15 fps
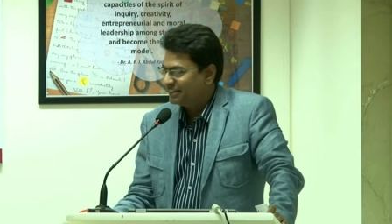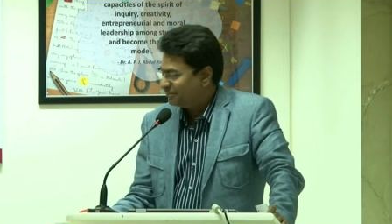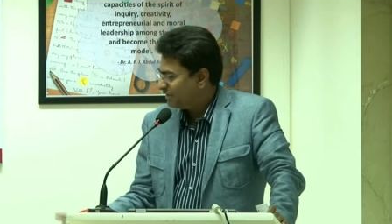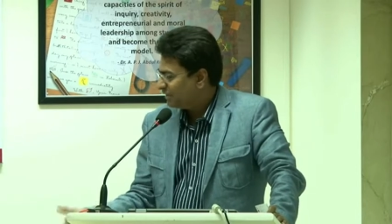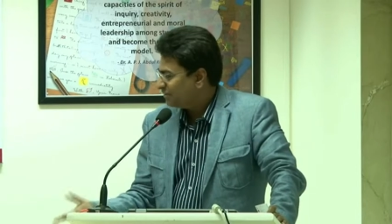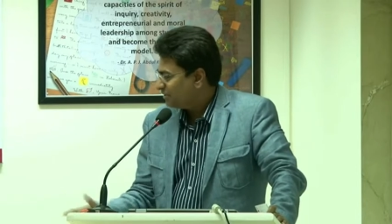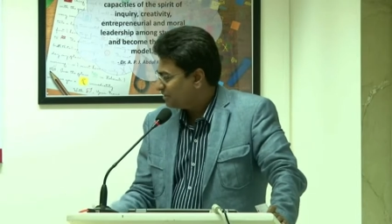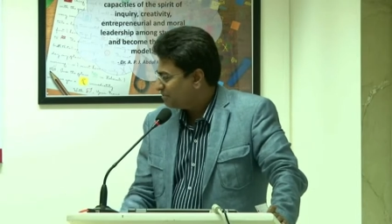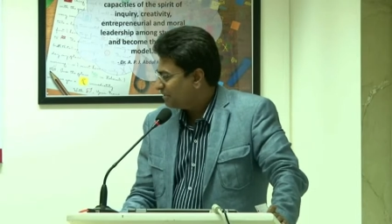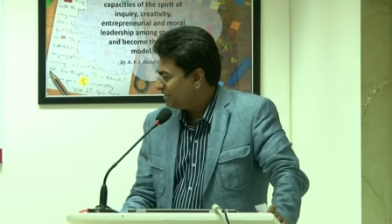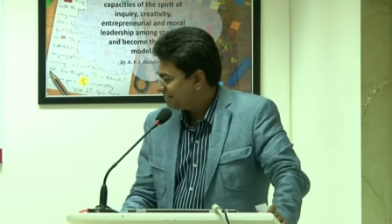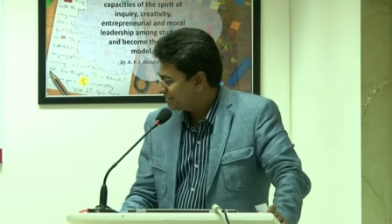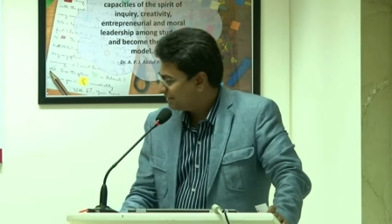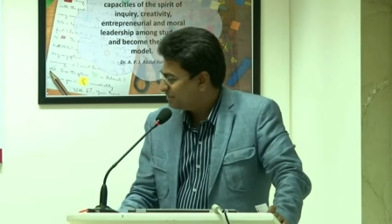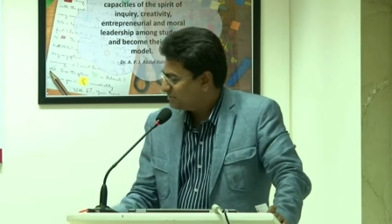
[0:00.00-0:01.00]
Why not?
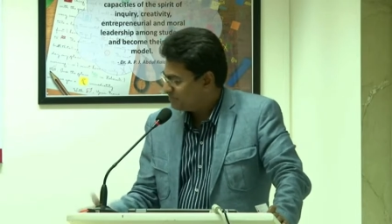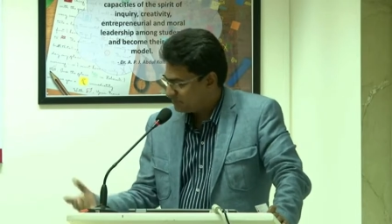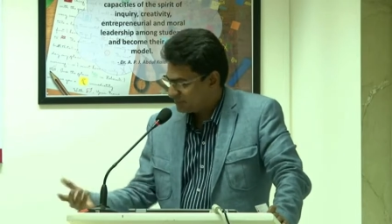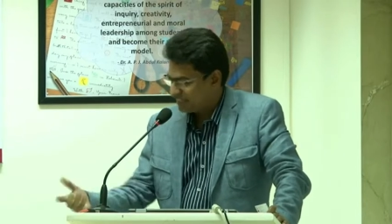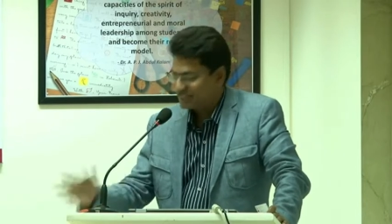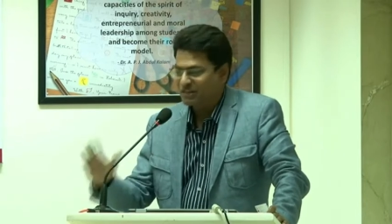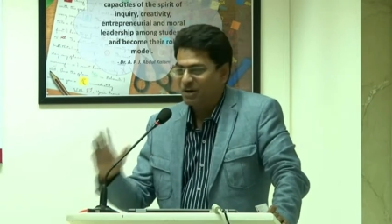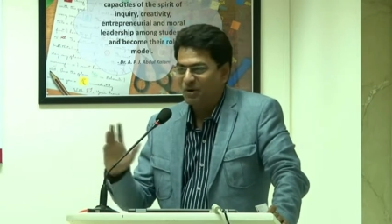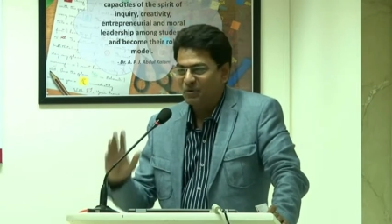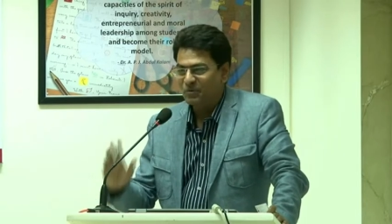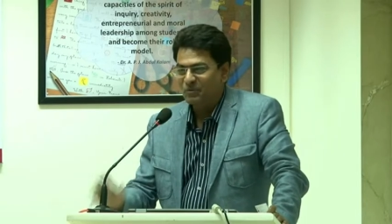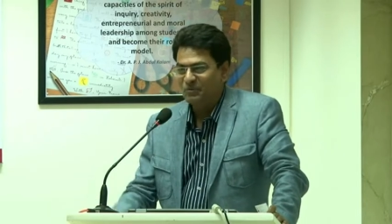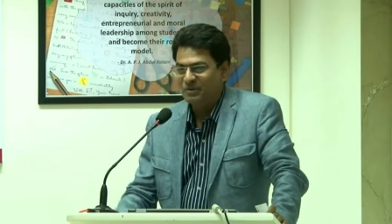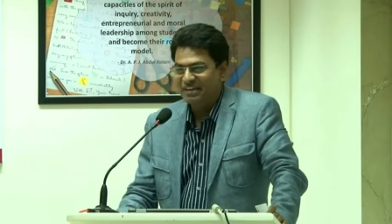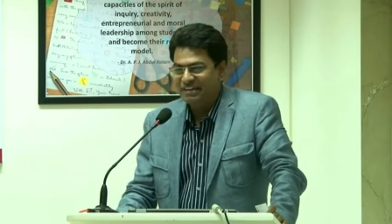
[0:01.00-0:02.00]
But you know, that's how
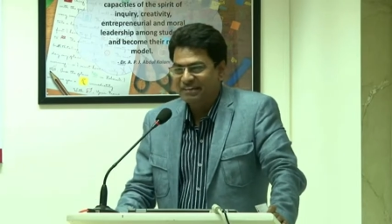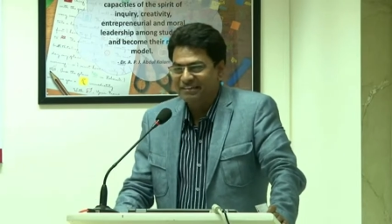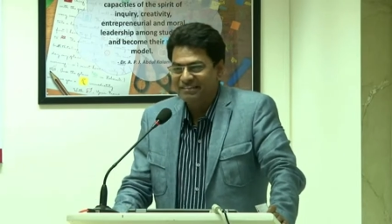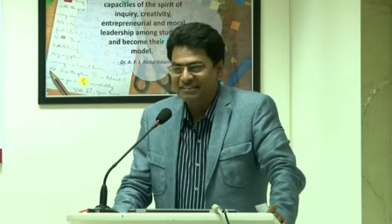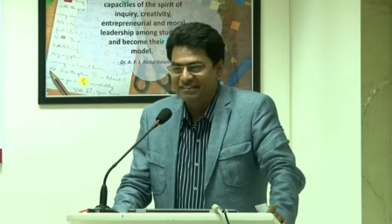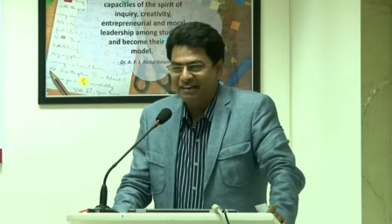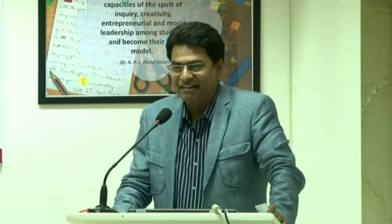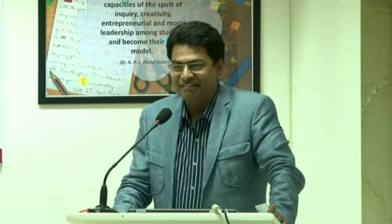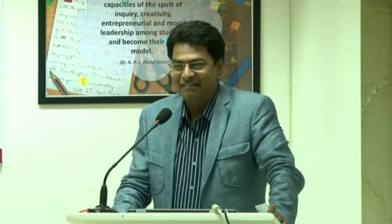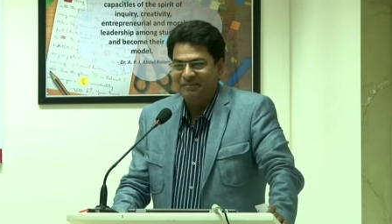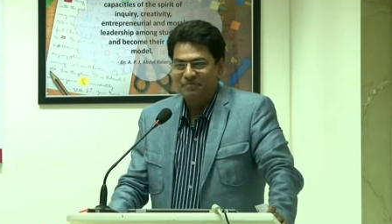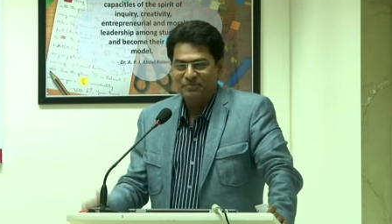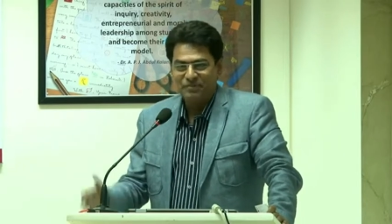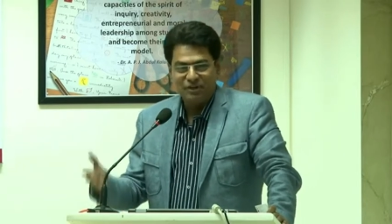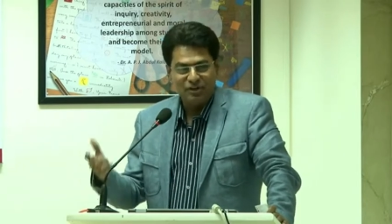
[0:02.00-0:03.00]
we Indians are
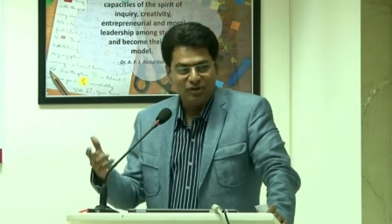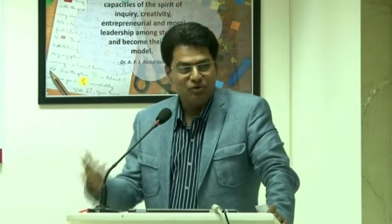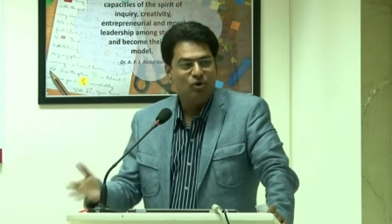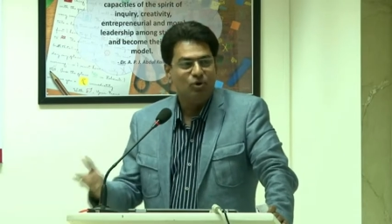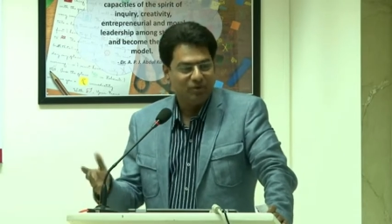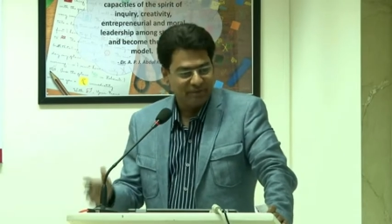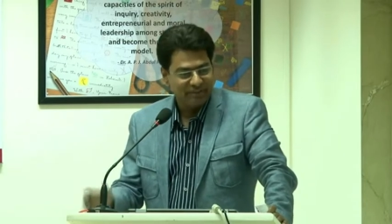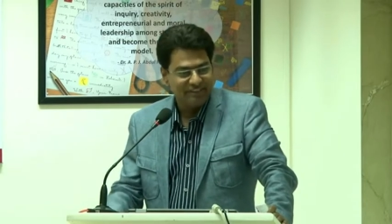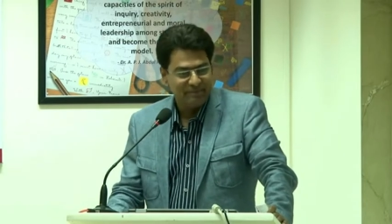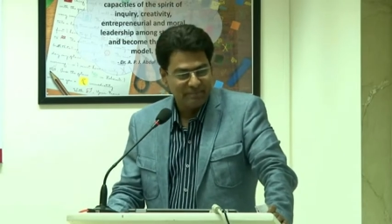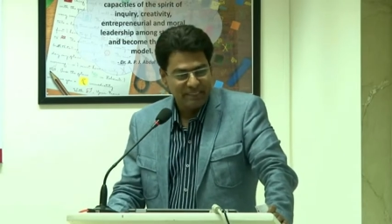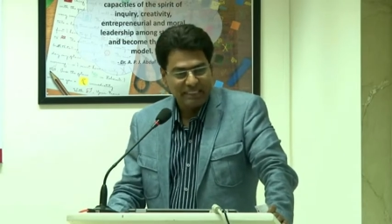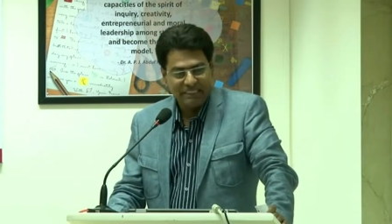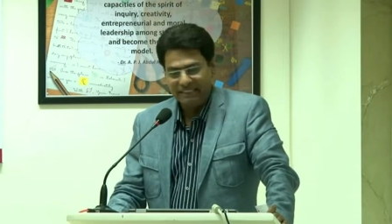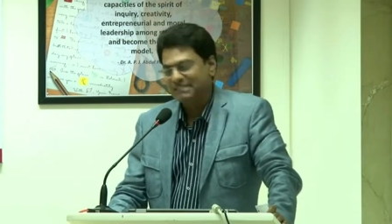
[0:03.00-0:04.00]
known in the
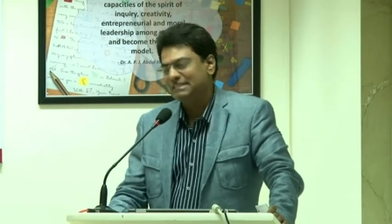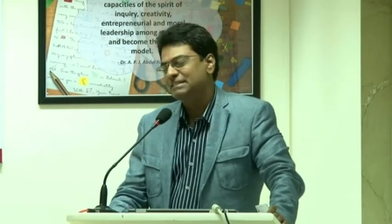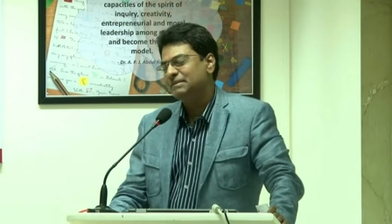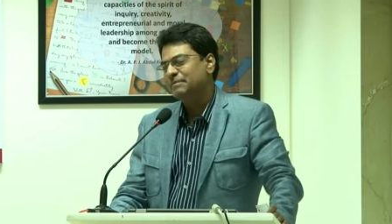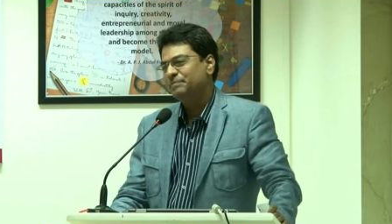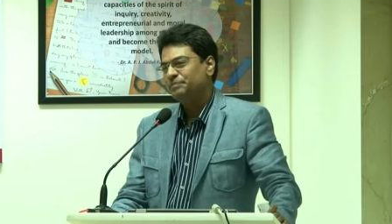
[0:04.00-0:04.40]
Middle East.